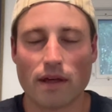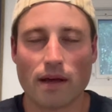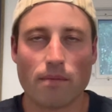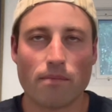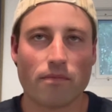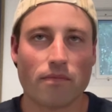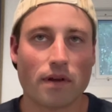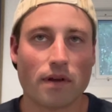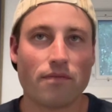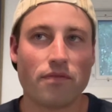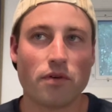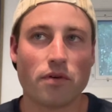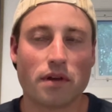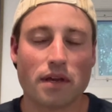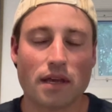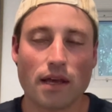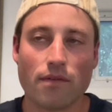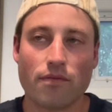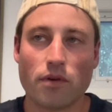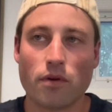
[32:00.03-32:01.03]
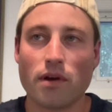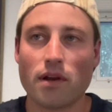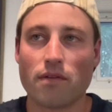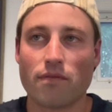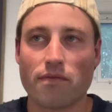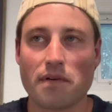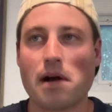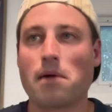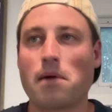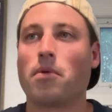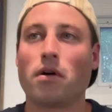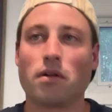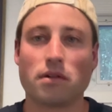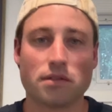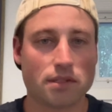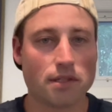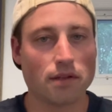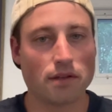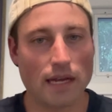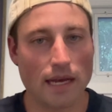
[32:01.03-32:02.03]
them, if you if you hit a foul
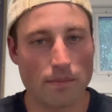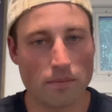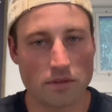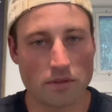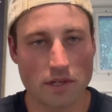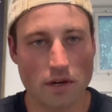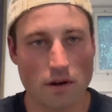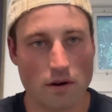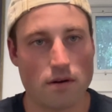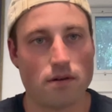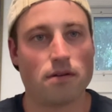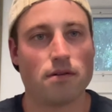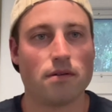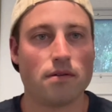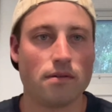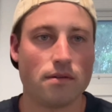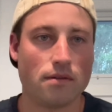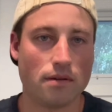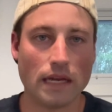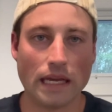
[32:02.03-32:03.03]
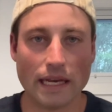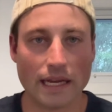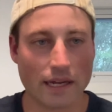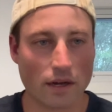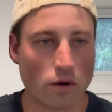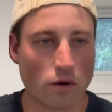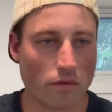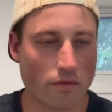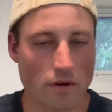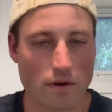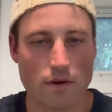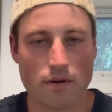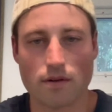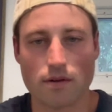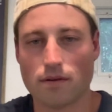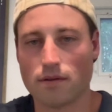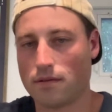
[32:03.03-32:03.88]
ball into the neighbor's yard, inning over.